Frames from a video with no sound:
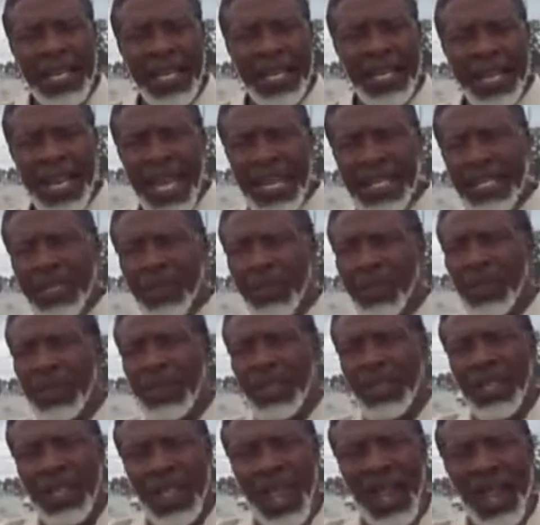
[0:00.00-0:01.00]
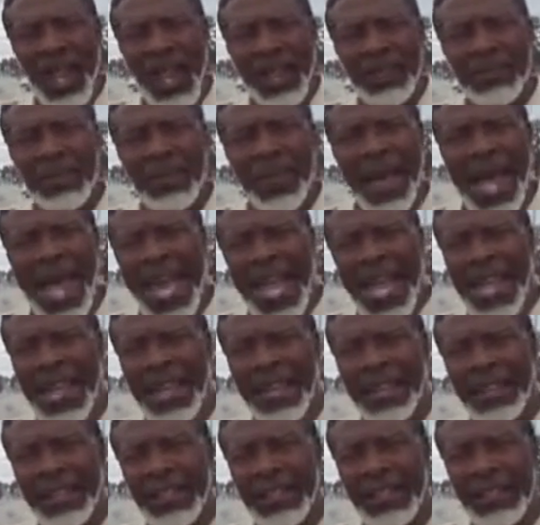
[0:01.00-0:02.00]
and connected with the God
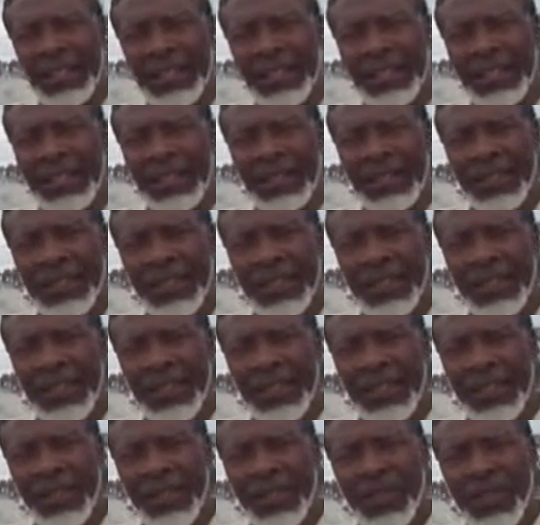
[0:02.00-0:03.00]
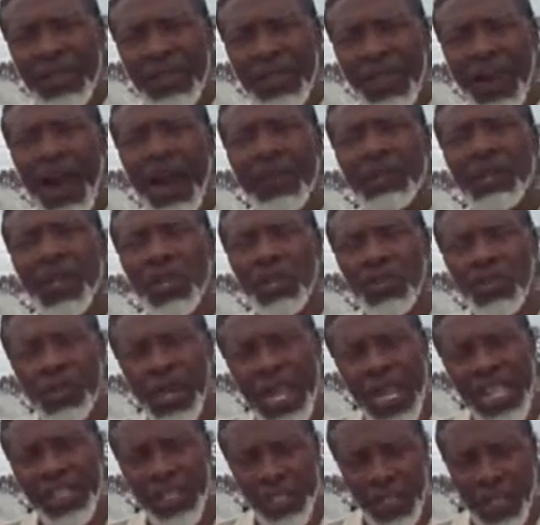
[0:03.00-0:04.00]
mind of the
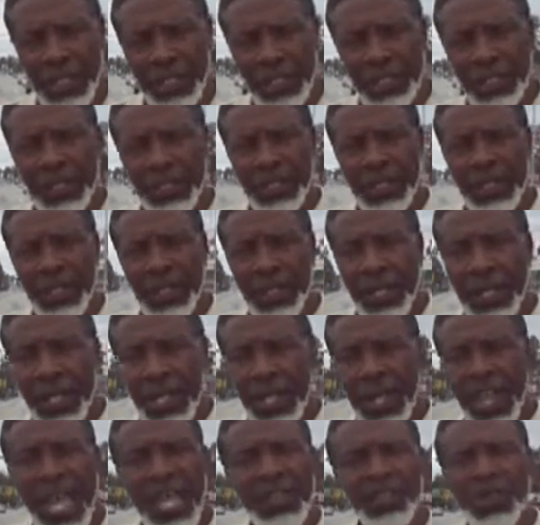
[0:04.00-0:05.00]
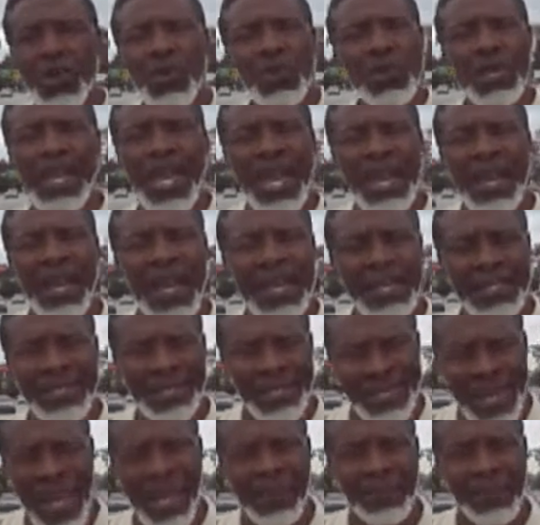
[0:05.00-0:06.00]
creation. And you cannot
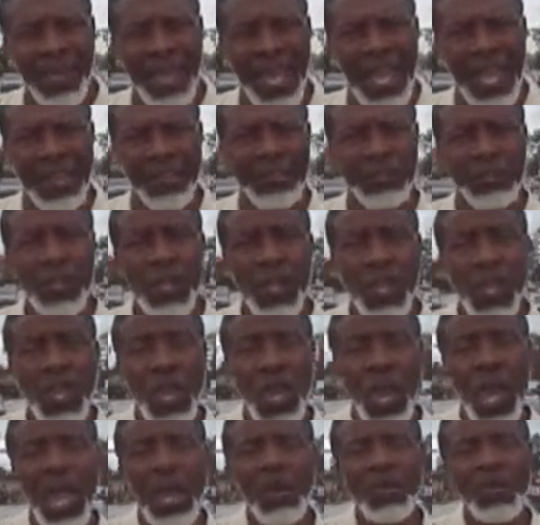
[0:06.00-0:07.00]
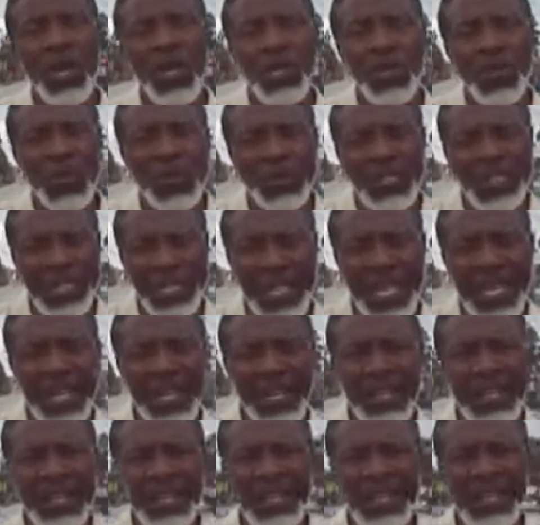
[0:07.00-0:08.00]
stop that. And when you seek
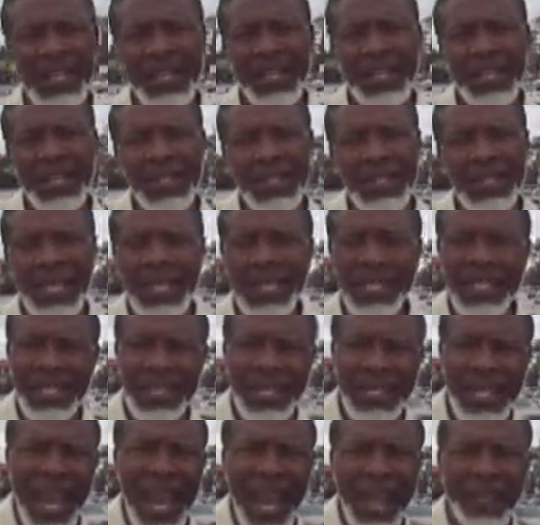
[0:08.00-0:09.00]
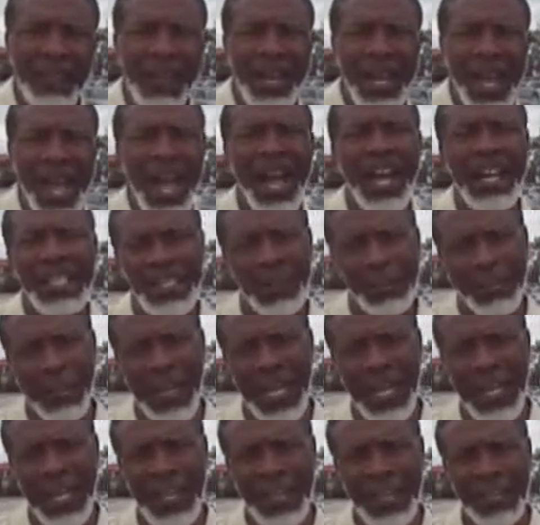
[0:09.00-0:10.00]
to stop God's
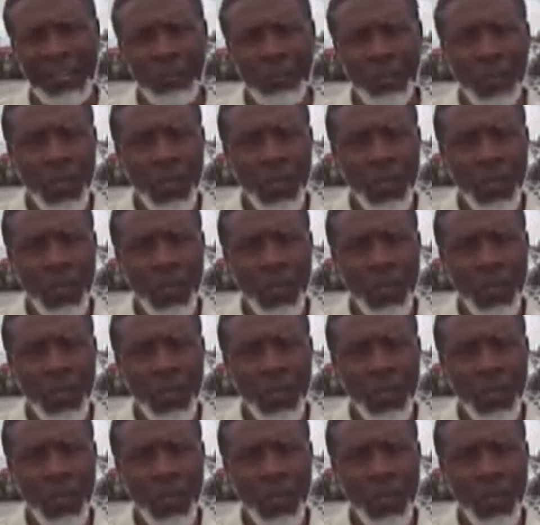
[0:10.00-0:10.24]
plan,